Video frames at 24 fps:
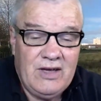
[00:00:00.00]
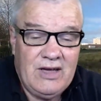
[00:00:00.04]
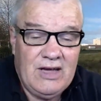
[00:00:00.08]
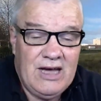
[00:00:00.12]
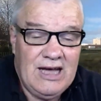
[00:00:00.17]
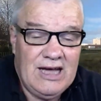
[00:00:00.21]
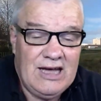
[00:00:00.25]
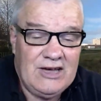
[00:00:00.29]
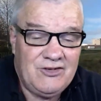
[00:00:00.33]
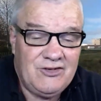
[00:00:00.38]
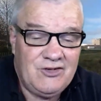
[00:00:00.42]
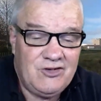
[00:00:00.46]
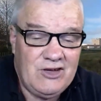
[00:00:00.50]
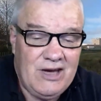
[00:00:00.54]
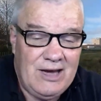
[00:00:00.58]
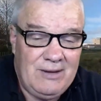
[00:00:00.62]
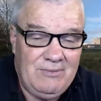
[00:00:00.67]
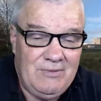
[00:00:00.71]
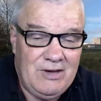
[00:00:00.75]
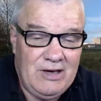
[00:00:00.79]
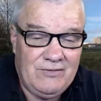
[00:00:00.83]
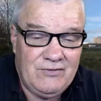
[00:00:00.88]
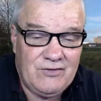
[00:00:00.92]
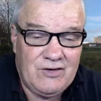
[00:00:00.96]
Some
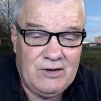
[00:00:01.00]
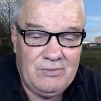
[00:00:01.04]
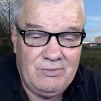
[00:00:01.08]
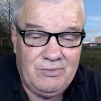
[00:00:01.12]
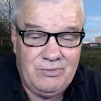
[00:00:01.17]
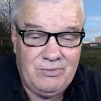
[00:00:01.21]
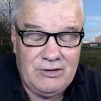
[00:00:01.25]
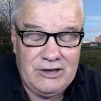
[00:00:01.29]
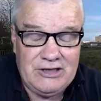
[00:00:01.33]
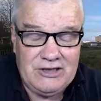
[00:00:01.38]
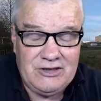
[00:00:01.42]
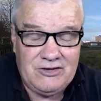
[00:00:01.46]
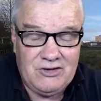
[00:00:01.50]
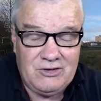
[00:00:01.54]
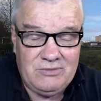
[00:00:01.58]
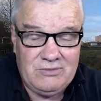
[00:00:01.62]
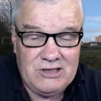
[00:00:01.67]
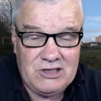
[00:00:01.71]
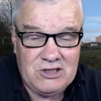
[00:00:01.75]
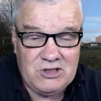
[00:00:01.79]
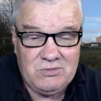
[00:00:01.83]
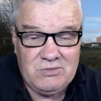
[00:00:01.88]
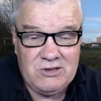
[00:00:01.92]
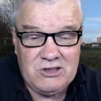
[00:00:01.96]
have completed the
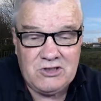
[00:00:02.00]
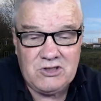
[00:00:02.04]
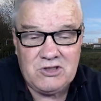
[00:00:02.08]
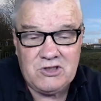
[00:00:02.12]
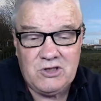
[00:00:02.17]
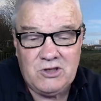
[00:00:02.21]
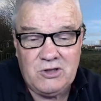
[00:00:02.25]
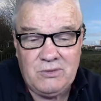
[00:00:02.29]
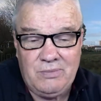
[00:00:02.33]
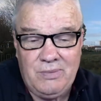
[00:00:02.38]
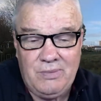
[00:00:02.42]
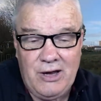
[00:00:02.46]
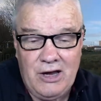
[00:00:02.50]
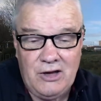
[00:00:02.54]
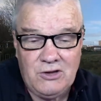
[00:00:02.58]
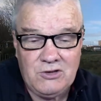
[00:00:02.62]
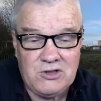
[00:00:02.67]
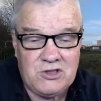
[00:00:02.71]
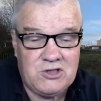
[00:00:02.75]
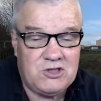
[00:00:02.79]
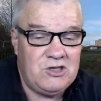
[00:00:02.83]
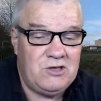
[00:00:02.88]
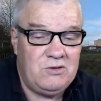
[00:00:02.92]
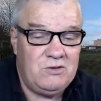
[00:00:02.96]
measurements to the
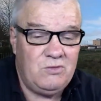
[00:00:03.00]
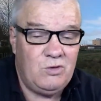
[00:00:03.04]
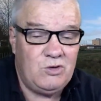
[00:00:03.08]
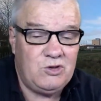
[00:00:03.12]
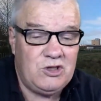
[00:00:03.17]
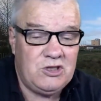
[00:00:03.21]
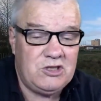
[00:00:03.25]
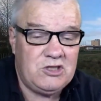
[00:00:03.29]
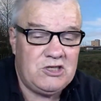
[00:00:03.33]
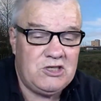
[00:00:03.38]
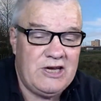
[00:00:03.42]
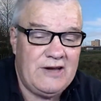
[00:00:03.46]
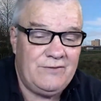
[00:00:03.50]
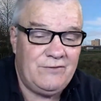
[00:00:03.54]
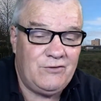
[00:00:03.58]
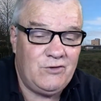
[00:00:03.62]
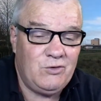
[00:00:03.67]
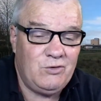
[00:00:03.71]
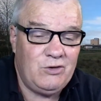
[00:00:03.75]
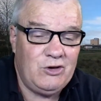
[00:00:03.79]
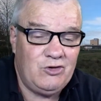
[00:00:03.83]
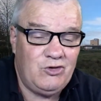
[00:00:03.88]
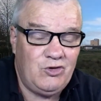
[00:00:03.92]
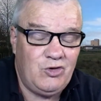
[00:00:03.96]
posts and will just have to
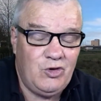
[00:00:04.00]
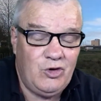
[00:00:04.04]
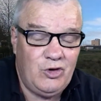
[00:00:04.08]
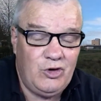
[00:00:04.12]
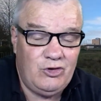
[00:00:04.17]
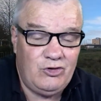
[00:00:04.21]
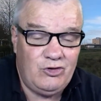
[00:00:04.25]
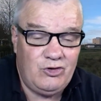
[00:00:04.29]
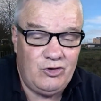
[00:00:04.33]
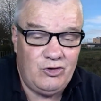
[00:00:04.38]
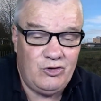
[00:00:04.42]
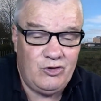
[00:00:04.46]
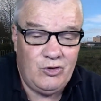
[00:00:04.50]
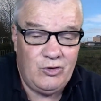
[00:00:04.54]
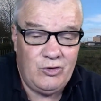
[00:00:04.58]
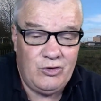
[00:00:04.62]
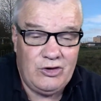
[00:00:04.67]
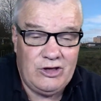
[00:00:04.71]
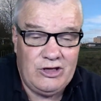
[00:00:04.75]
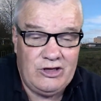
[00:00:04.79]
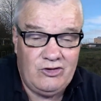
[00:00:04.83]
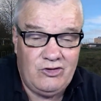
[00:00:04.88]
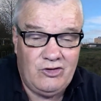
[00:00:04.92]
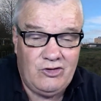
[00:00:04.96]
return to do
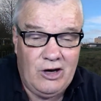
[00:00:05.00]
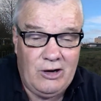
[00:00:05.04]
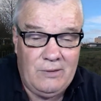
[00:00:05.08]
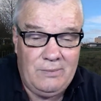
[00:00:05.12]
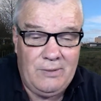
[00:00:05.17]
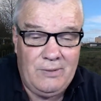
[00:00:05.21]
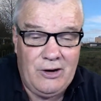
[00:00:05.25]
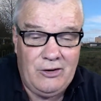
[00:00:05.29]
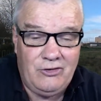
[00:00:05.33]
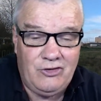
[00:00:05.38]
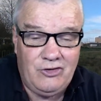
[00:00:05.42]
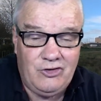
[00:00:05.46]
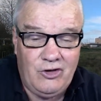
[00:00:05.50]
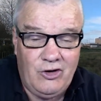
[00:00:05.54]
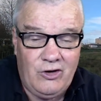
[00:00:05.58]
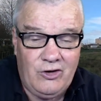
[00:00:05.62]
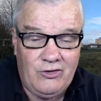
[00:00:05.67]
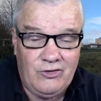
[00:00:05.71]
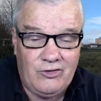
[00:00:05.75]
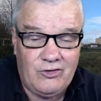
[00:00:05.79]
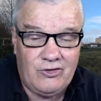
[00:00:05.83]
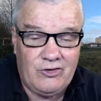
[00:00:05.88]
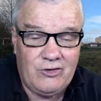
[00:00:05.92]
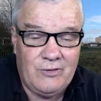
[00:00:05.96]
the topo
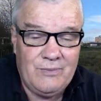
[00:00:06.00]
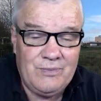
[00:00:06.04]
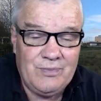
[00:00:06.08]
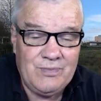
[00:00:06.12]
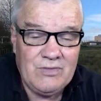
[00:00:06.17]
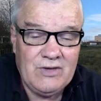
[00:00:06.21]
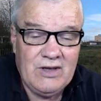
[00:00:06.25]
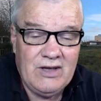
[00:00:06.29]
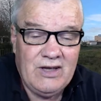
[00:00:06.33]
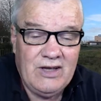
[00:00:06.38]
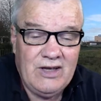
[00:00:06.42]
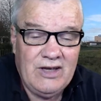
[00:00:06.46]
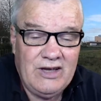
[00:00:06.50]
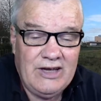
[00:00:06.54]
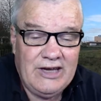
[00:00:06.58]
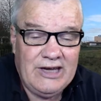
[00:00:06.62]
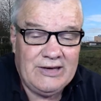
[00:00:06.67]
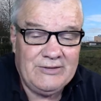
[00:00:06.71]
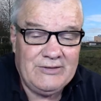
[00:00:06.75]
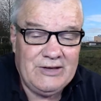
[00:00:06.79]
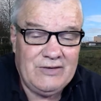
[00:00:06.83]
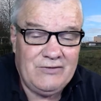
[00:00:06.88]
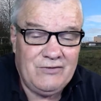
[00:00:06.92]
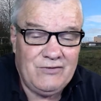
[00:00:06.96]
shots.
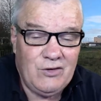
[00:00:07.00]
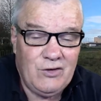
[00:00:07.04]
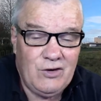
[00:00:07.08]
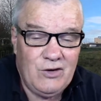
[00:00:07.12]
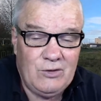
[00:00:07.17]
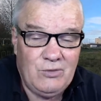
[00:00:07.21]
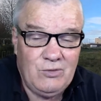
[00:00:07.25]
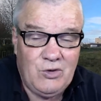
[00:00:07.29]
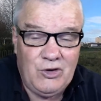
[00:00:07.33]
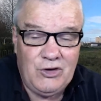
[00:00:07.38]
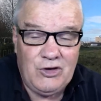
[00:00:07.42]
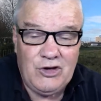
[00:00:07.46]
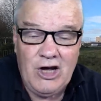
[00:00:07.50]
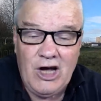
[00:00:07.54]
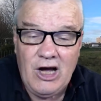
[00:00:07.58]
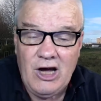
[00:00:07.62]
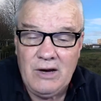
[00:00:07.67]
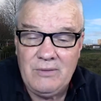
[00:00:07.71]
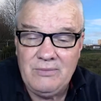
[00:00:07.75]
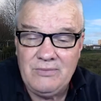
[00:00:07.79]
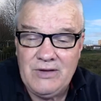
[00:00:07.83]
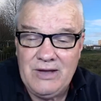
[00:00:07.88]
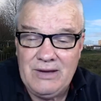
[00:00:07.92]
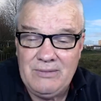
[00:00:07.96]
However, I would
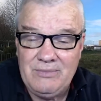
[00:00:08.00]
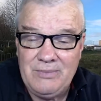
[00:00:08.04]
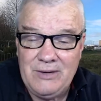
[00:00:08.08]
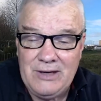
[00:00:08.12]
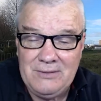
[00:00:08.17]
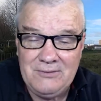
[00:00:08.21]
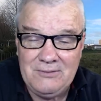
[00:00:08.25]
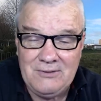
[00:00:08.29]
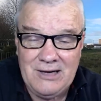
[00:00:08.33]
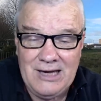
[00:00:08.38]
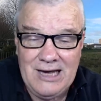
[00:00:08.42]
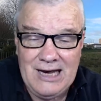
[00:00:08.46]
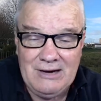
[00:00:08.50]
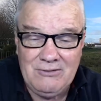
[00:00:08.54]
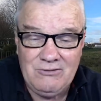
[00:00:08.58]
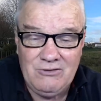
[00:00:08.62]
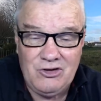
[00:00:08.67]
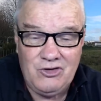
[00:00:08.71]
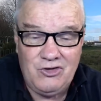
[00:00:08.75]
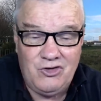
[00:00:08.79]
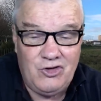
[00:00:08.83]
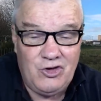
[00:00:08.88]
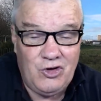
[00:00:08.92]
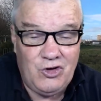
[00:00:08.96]
hope that people are
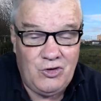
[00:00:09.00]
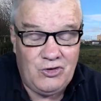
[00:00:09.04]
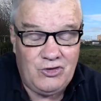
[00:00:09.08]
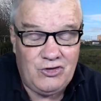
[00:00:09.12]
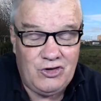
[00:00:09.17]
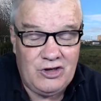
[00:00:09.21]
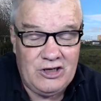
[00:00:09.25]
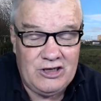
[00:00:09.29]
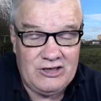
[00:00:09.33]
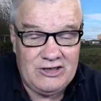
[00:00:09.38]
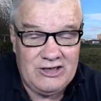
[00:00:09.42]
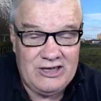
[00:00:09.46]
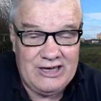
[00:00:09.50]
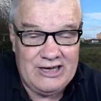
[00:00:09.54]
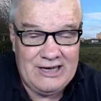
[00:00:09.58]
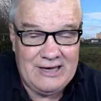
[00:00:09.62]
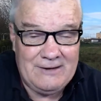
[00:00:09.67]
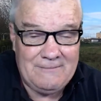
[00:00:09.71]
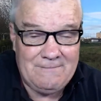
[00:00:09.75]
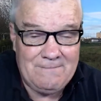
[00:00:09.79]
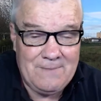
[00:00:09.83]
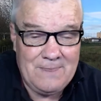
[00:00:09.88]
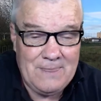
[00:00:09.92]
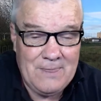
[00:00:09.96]
reducing
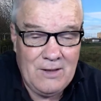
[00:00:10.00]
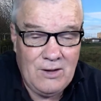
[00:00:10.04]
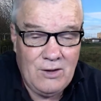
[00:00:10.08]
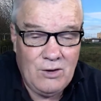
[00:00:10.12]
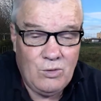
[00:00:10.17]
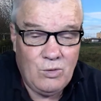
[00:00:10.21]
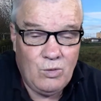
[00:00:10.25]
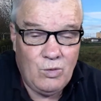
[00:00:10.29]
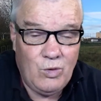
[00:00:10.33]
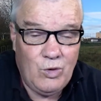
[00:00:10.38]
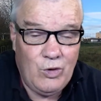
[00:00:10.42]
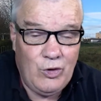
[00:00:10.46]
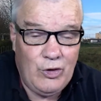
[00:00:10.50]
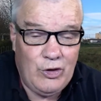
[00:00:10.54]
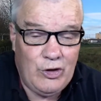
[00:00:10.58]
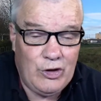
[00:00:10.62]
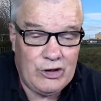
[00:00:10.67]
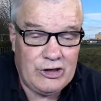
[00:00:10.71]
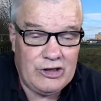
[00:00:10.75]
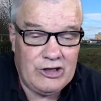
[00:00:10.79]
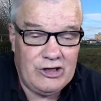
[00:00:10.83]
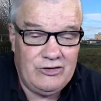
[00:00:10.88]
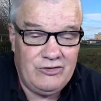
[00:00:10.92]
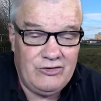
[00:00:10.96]
their
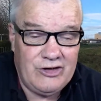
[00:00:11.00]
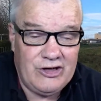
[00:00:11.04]
work in the